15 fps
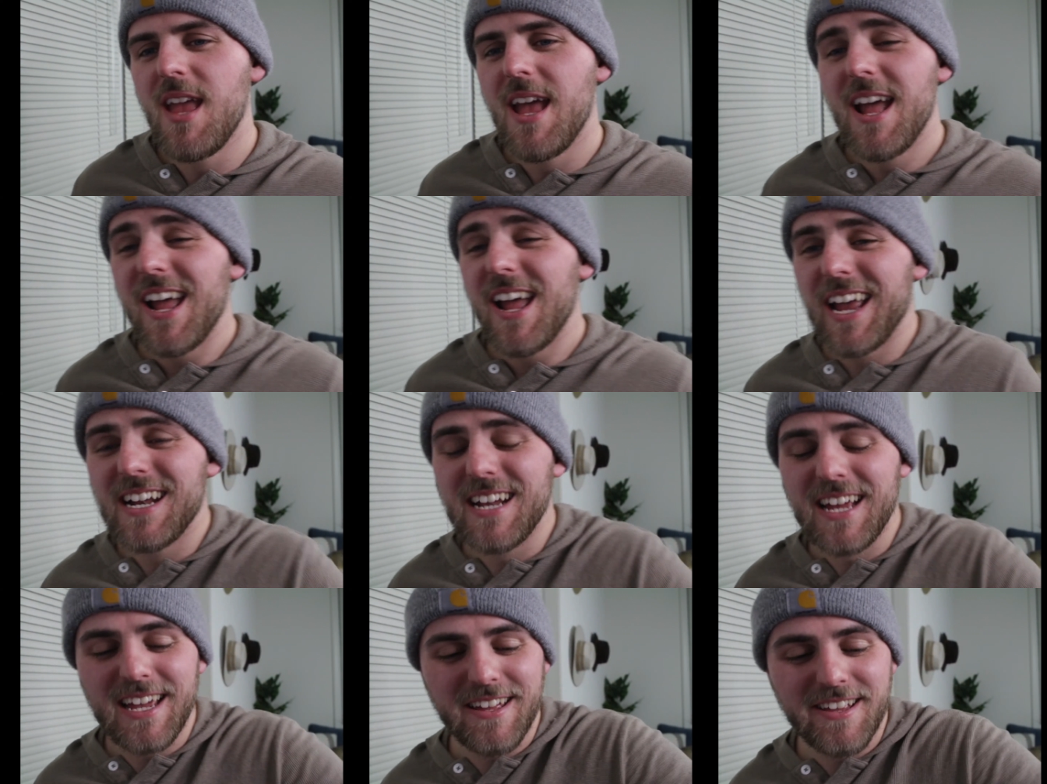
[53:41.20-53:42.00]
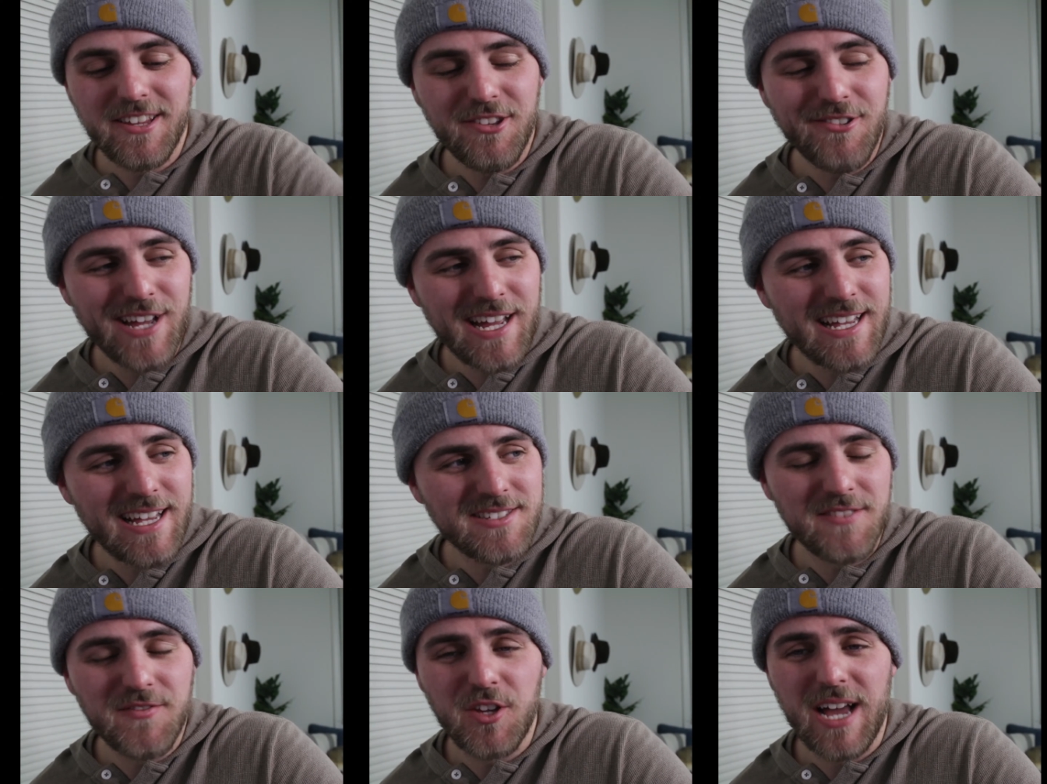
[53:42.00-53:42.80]
And you guys,
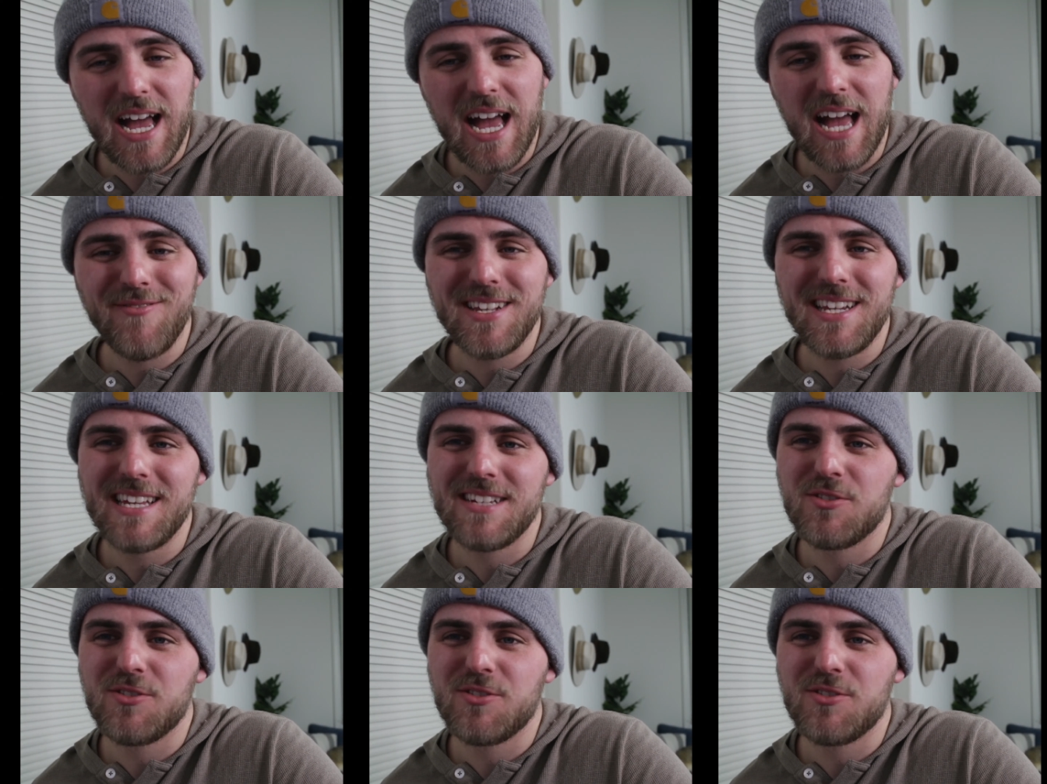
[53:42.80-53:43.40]
if you have any